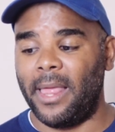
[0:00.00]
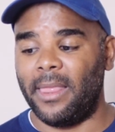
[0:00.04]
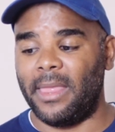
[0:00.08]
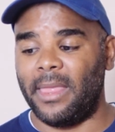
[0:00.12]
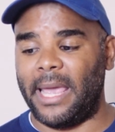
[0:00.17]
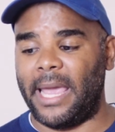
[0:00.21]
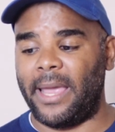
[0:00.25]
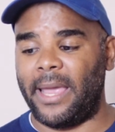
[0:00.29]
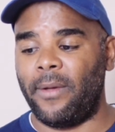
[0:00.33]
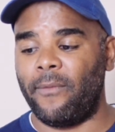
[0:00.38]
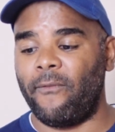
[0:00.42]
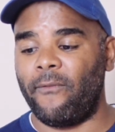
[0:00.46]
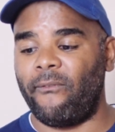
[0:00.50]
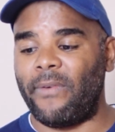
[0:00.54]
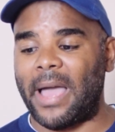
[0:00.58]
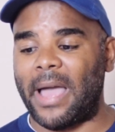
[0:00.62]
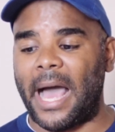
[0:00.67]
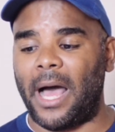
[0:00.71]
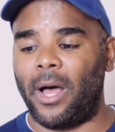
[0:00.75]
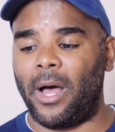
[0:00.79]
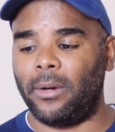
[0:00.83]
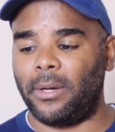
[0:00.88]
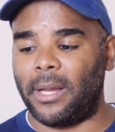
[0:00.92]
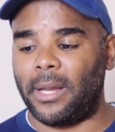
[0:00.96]
they
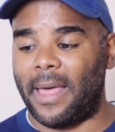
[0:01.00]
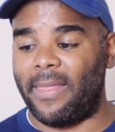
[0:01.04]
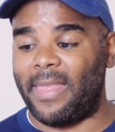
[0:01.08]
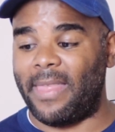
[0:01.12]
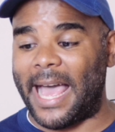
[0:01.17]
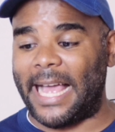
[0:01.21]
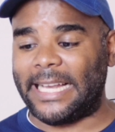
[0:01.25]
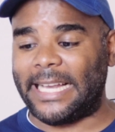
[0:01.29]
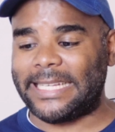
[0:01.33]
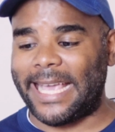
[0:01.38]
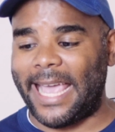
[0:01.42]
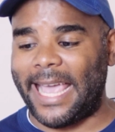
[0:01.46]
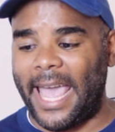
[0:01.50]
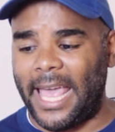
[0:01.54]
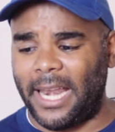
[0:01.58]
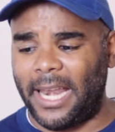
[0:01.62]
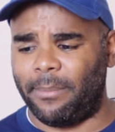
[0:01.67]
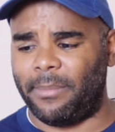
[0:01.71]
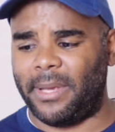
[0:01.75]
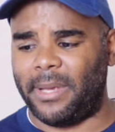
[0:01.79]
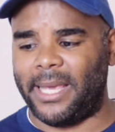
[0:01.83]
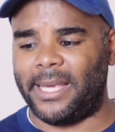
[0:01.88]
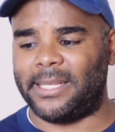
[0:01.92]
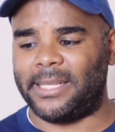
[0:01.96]
found that
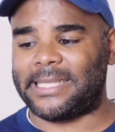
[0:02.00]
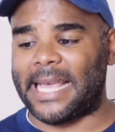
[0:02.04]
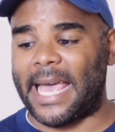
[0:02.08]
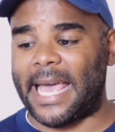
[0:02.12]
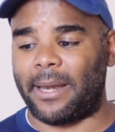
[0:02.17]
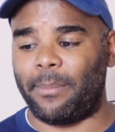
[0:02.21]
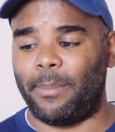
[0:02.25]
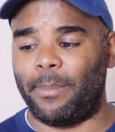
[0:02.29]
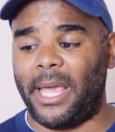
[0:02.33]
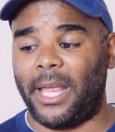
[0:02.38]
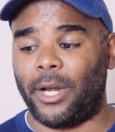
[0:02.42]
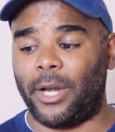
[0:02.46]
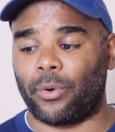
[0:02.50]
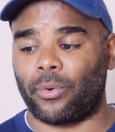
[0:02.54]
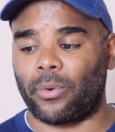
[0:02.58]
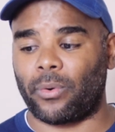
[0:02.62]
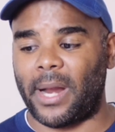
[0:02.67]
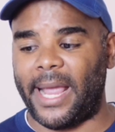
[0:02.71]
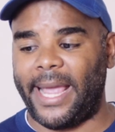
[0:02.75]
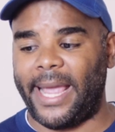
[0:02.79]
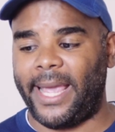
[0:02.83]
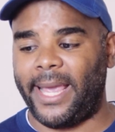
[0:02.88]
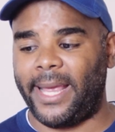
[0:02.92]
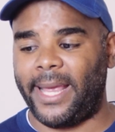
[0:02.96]
enemies had made a
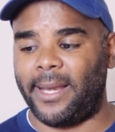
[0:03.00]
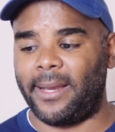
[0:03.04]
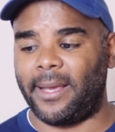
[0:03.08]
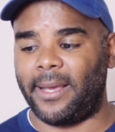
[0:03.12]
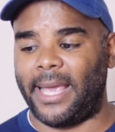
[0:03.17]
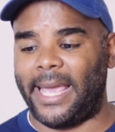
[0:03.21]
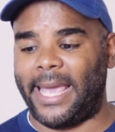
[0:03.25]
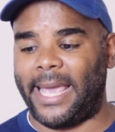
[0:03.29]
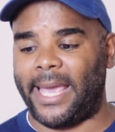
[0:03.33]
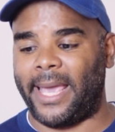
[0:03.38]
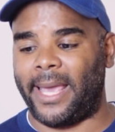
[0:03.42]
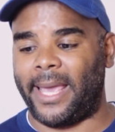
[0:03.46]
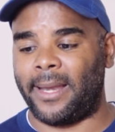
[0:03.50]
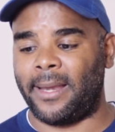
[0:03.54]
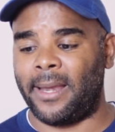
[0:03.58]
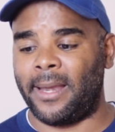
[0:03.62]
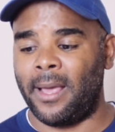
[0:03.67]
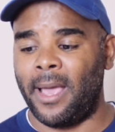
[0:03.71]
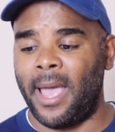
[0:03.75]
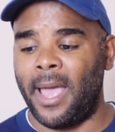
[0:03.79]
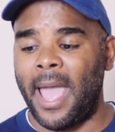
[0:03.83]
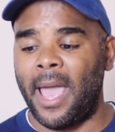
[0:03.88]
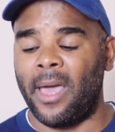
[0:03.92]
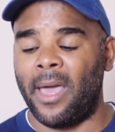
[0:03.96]
raid
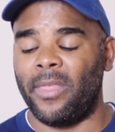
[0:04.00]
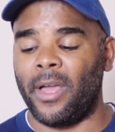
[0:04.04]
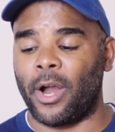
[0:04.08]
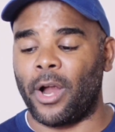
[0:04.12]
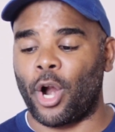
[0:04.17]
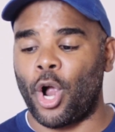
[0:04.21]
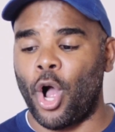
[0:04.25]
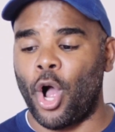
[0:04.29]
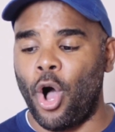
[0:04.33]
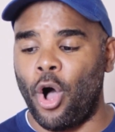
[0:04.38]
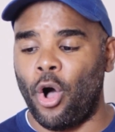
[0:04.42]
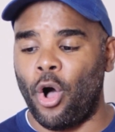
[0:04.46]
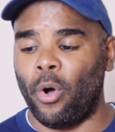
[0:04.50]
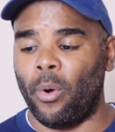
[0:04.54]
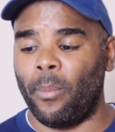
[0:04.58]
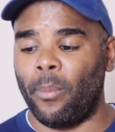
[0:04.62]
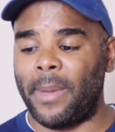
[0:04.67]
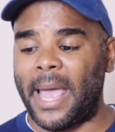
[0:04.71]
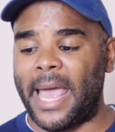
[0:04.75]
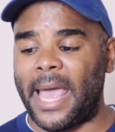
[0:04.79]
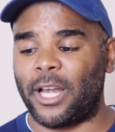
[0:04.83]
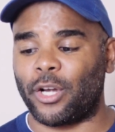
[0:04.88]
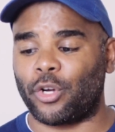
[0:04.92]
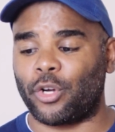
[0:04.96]
in their
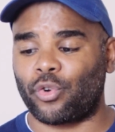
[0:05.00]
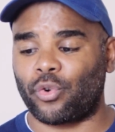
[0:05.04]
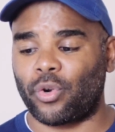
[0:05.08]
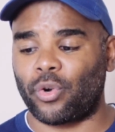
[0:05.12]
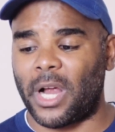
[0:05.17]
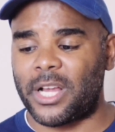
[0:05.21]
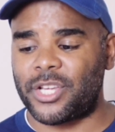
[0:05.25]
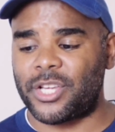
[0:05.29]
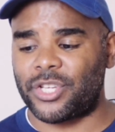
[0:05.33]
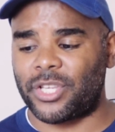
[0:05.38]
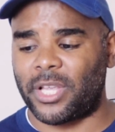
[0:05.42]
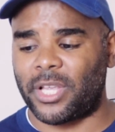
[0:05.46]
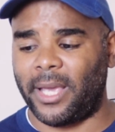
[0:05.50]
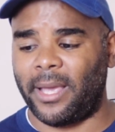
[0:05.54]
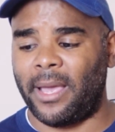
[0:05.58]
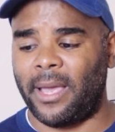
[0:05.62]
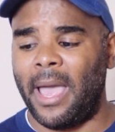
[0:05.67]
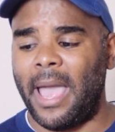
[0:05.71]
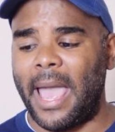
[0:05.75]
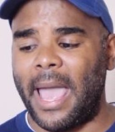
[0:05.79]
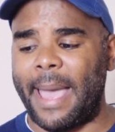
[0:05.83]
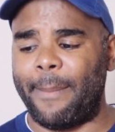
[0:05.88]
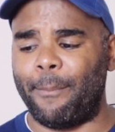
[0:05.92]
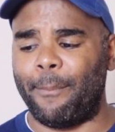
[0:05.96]
home and crushed it
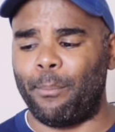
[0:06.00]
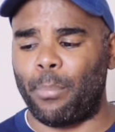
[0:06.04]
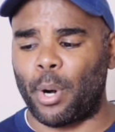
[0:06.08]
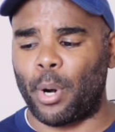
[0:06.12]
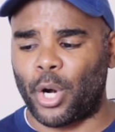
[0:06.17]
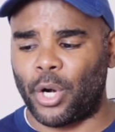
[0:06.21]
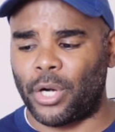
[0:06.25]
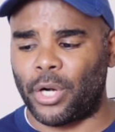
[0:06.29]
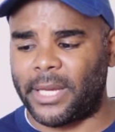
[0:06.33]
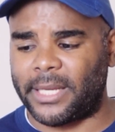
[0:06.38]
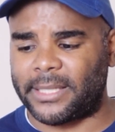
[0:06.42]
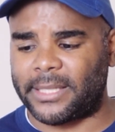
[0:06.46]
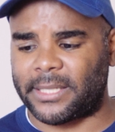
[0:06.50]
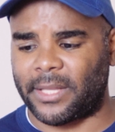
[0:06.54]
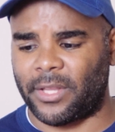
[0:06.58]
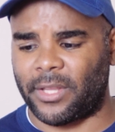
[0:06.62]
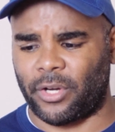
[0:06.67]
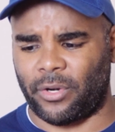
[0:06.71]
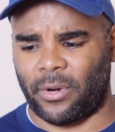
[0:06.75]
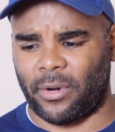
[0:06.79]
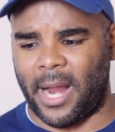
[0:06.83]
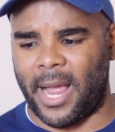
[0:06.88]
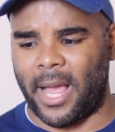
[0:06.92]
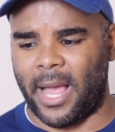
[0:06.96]
and burned it to
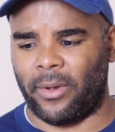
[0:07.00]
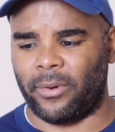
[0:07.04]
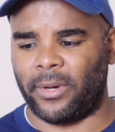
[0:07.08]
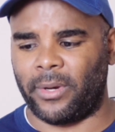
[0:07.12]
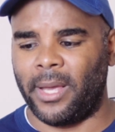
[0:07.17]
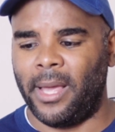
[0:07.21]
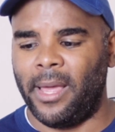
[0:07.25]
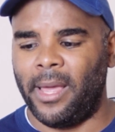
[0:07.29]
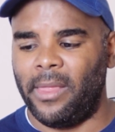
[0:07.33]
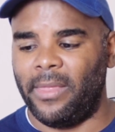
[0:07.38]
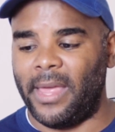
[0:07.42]
the ground.